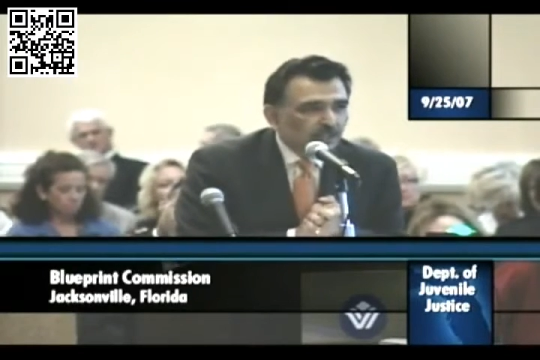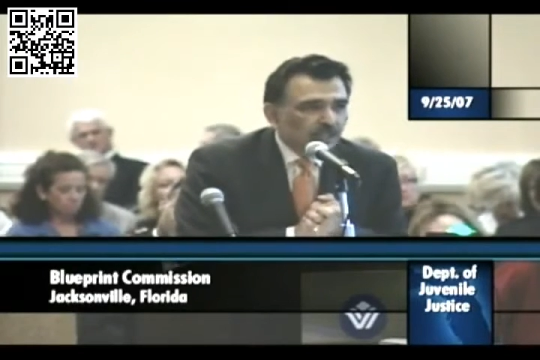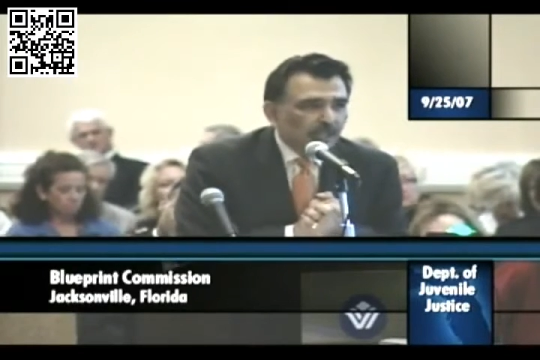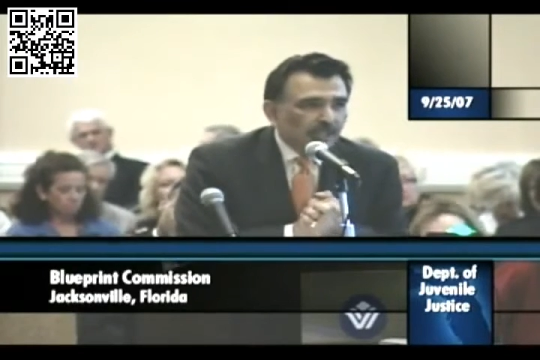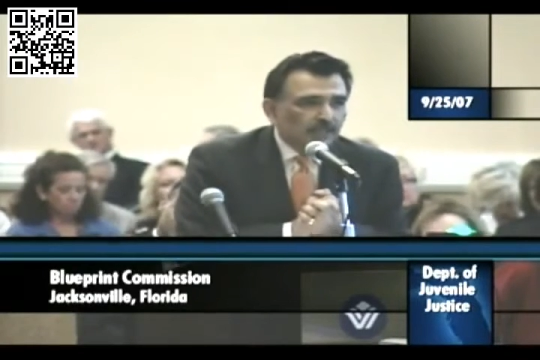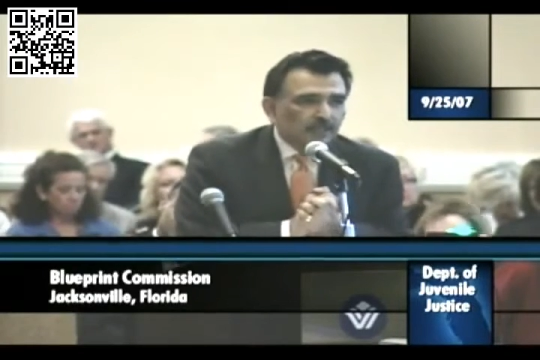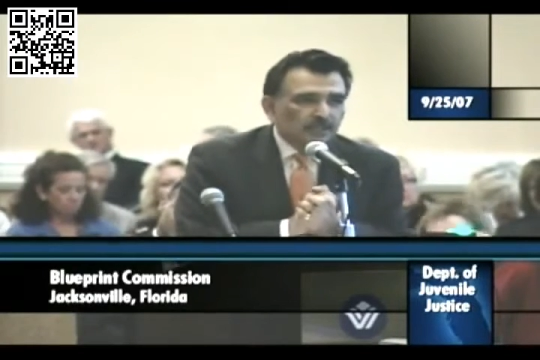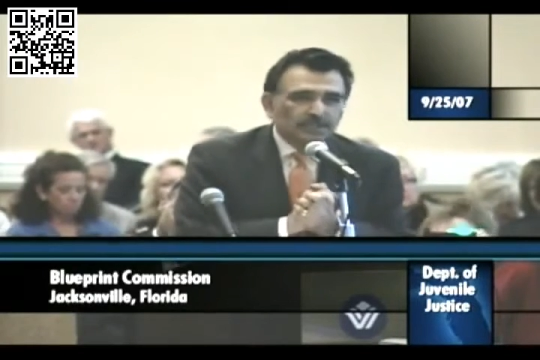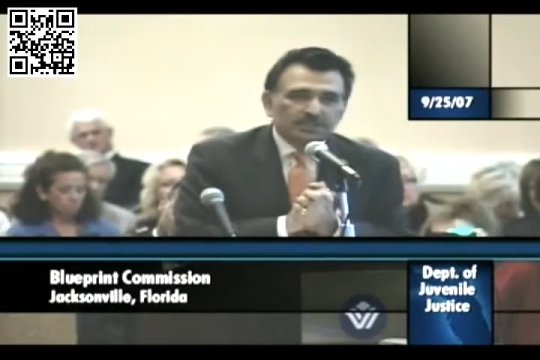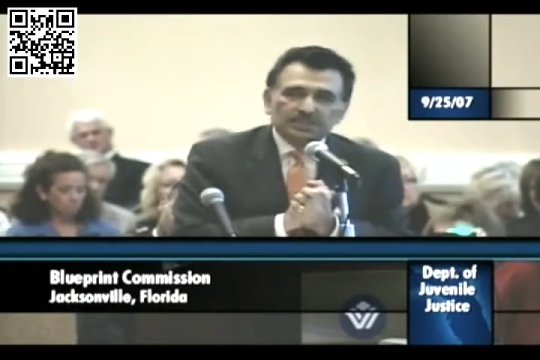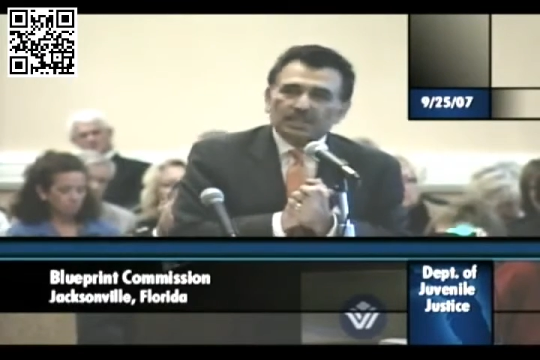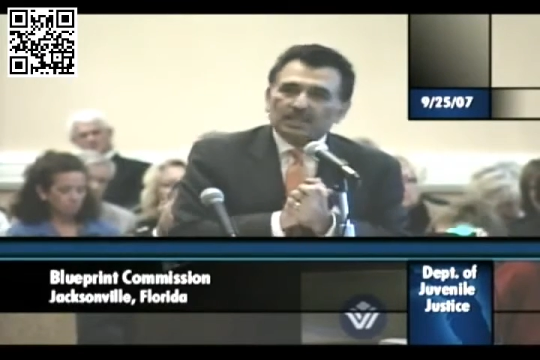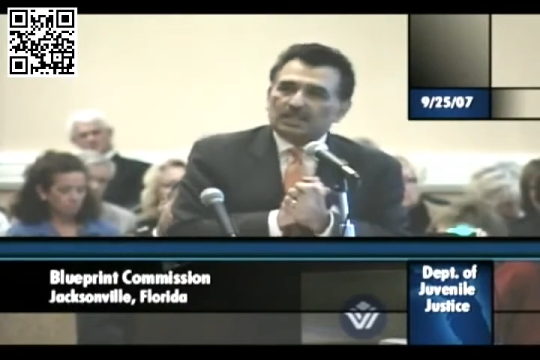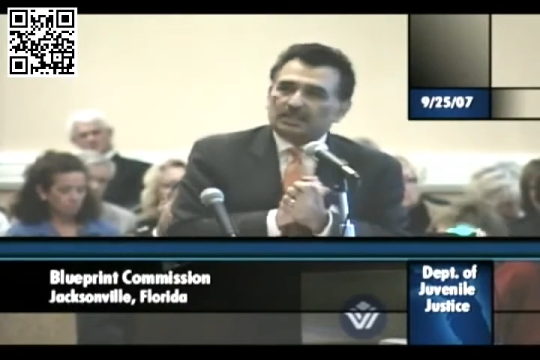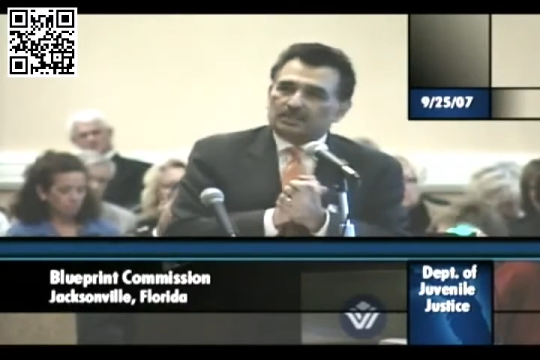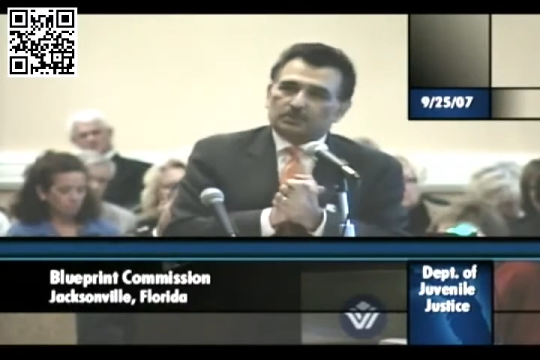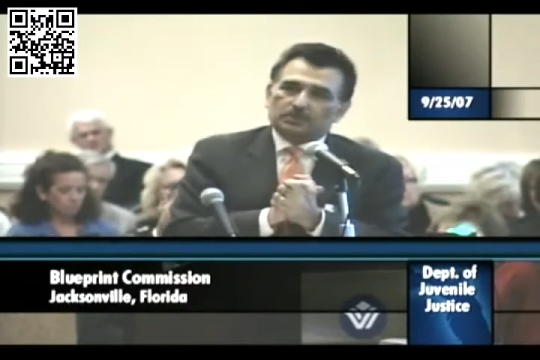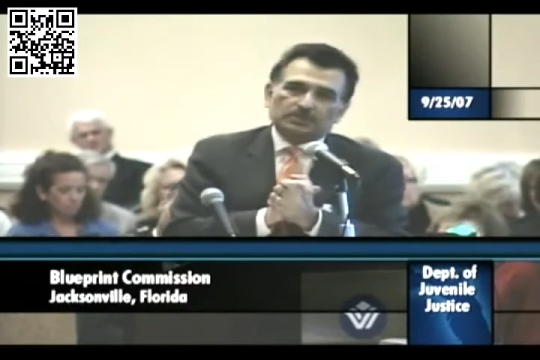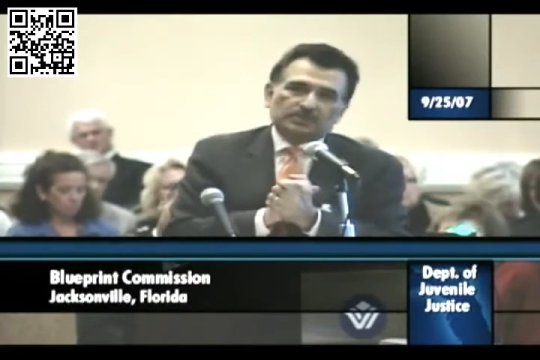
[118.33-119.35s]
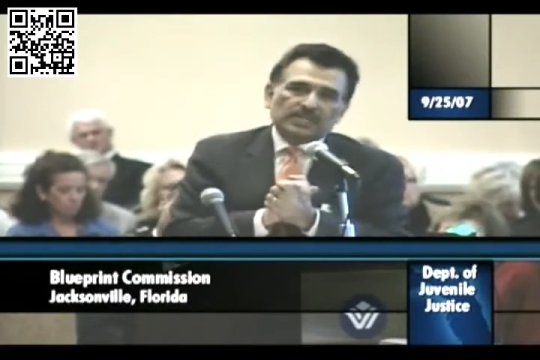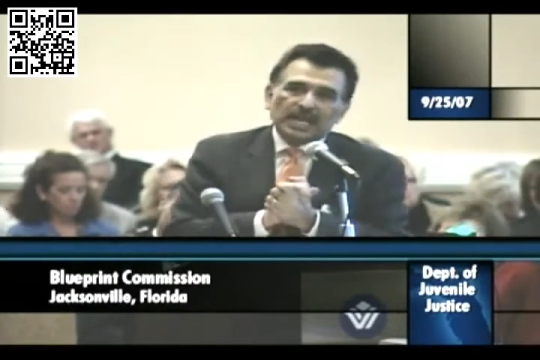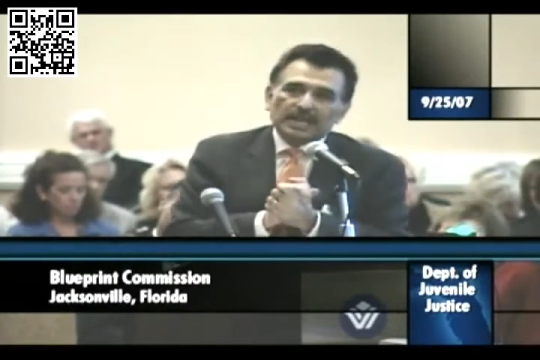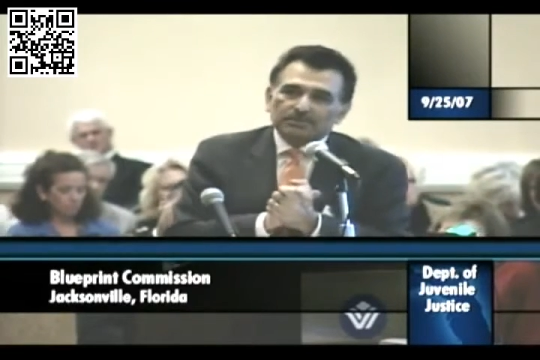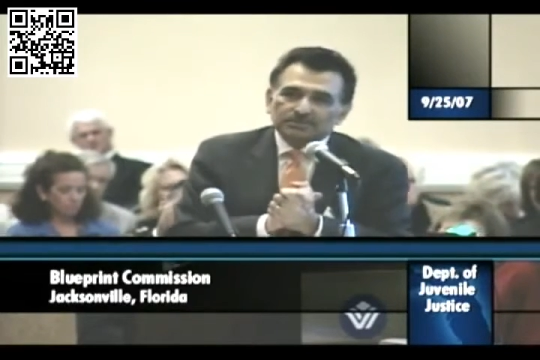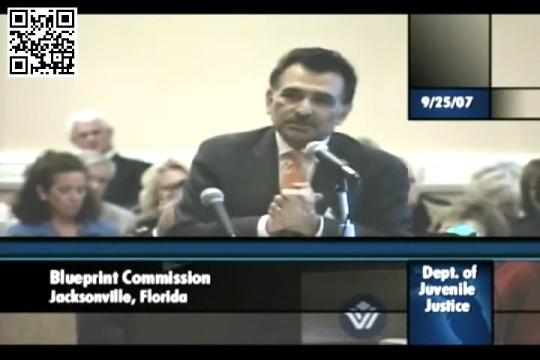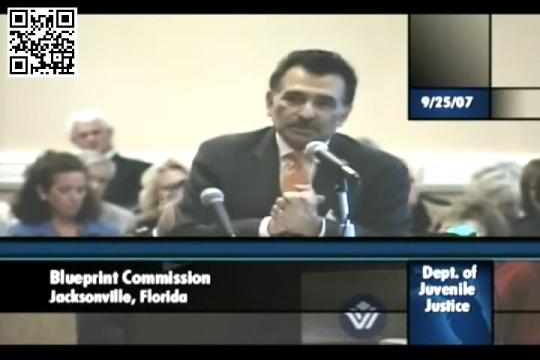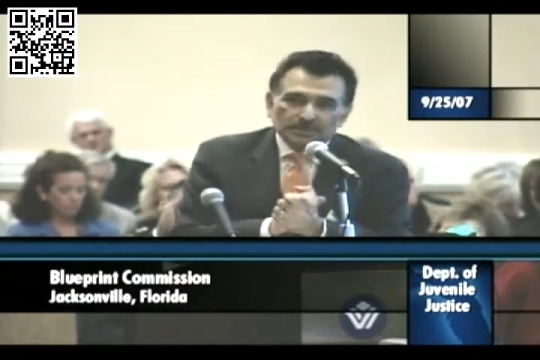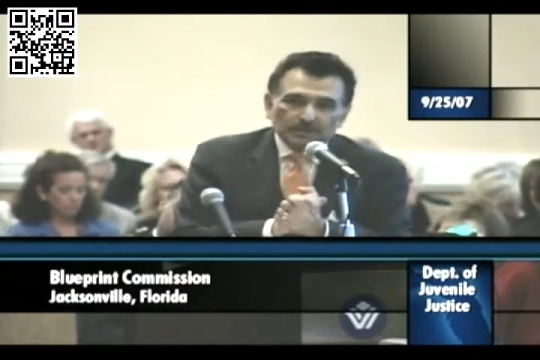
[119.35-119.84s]
And the judge was
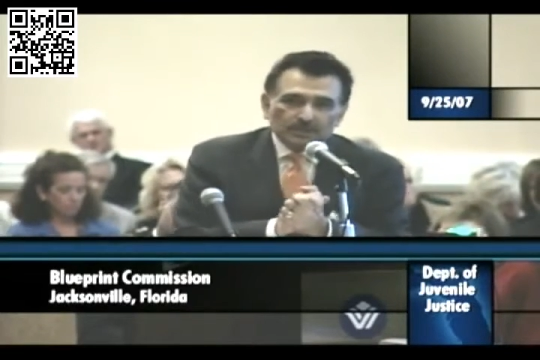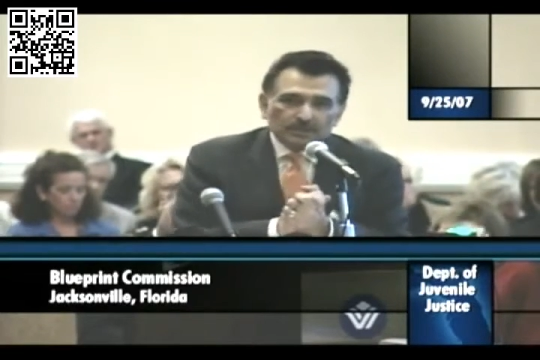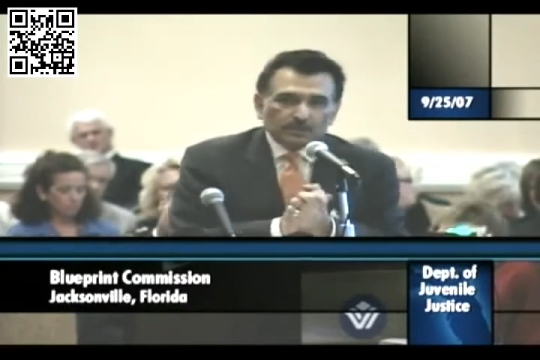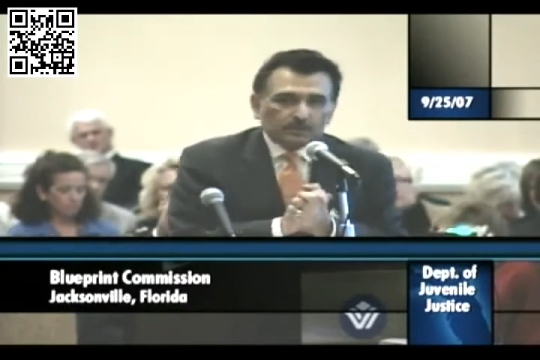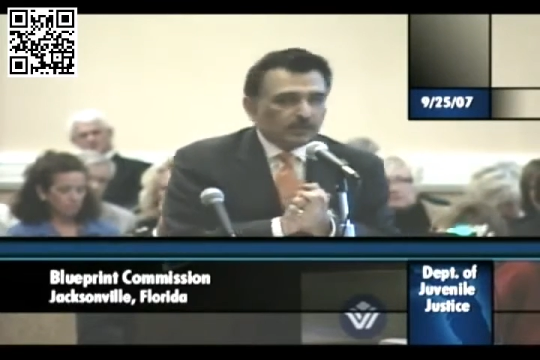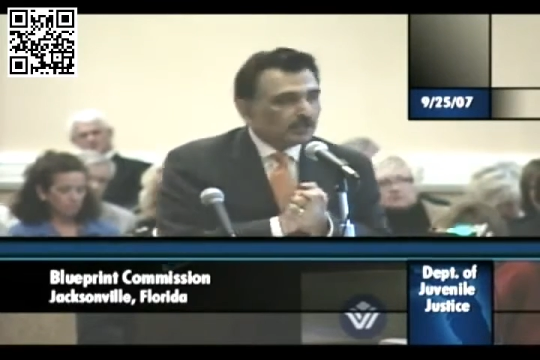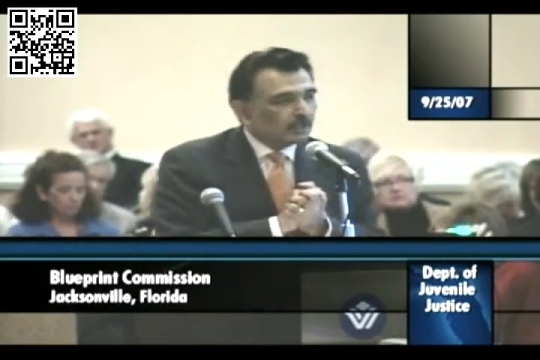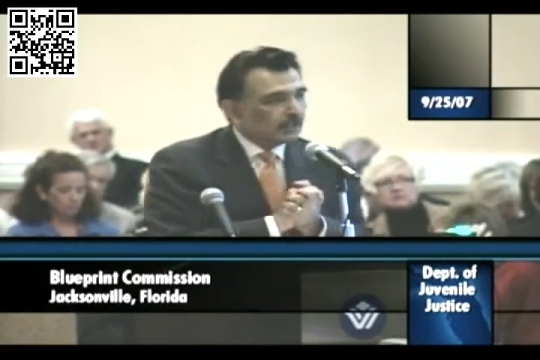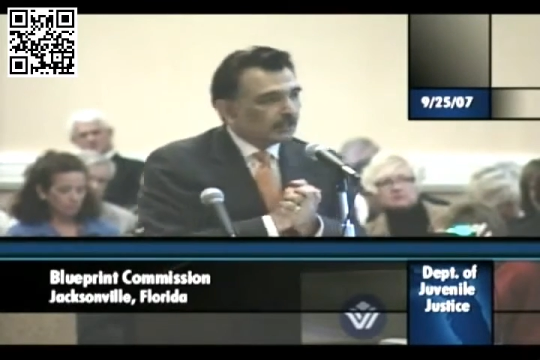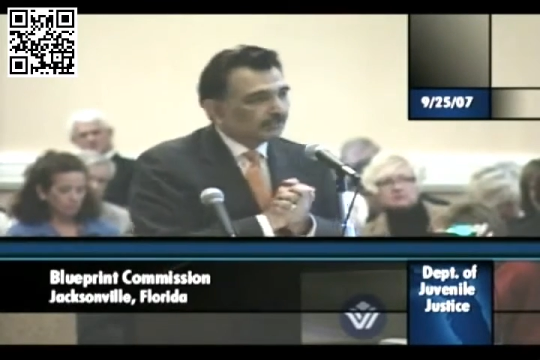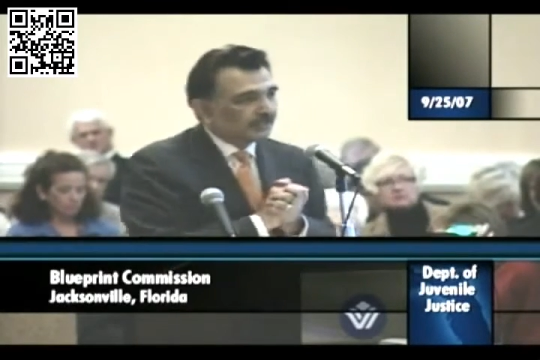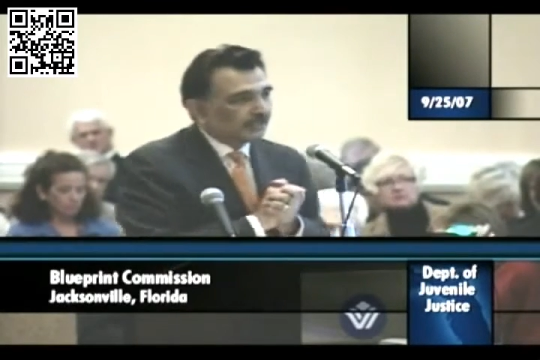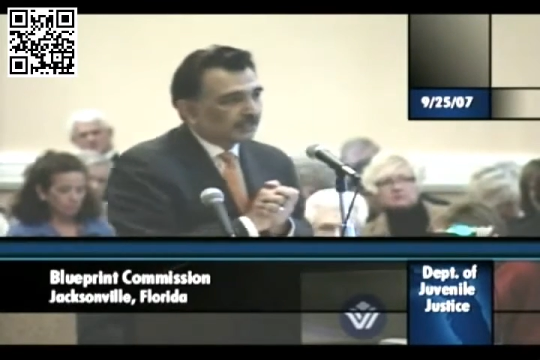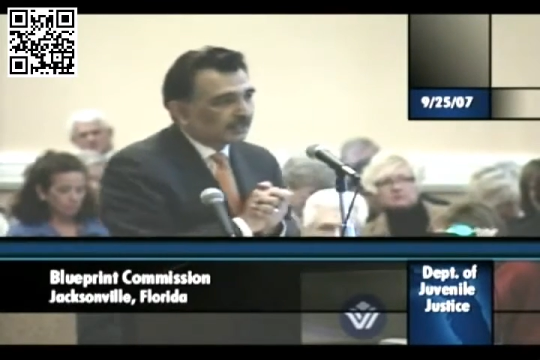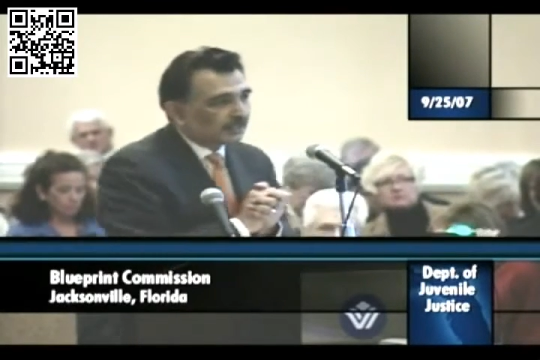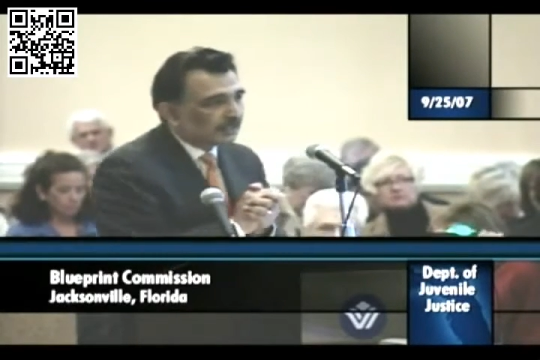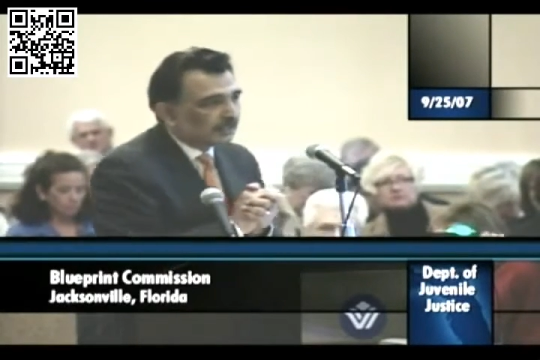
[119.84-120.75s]
absolutely livid.